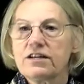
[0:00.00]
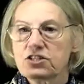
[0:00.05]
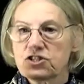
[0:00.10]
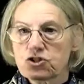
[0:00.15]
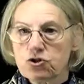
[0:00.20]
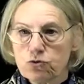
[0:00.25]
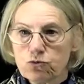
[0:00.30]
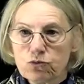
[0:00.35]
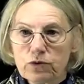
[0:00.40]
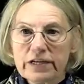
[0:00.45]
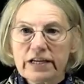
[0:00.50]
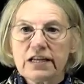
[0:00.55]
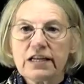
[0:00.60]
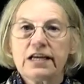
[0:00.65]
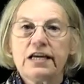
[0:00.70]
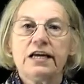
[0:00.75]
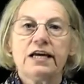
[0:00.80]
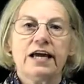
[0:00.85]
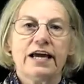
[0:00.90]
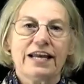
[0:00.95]
to
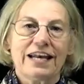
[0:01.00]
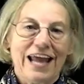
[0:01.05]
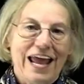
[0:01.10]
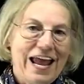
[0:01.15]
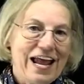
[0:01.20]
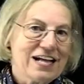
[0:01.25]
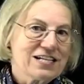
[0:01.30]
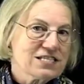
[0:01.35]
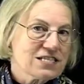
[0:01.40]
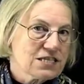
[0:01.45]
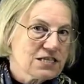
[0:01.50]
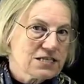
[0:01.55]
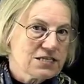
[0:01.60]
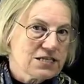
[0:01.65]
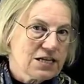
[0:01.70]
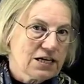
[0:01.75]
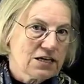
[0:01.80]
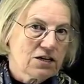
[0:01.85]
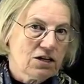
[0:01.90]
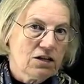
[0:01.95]
really enhance the
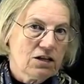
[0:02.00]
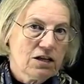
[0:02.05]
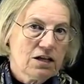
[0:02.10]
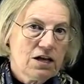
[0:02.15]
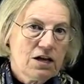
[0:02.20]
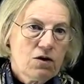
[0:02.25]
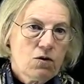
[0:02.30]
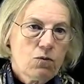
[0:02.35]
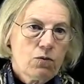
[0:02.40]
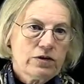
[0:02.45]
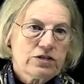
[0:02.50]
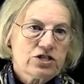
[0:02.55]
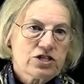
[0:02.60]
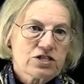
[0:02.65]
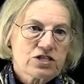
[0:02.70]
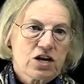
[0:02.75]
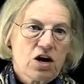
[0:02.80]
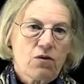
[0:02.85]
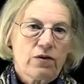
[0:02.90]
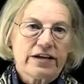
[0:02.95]
signal which
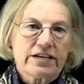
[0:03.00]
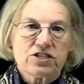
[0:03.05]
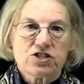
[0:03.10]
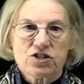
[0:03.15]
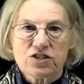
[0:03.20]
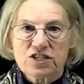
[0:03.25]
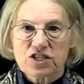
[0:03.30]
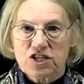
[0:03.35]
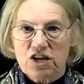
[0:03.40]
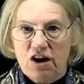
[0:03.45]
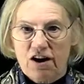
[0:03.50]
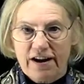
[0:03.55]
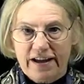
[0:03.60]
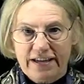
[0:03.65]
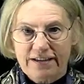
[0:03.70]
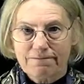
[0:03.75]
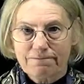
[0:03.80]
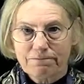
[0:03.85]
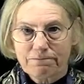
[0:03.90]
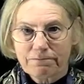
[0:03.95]
is going to the target.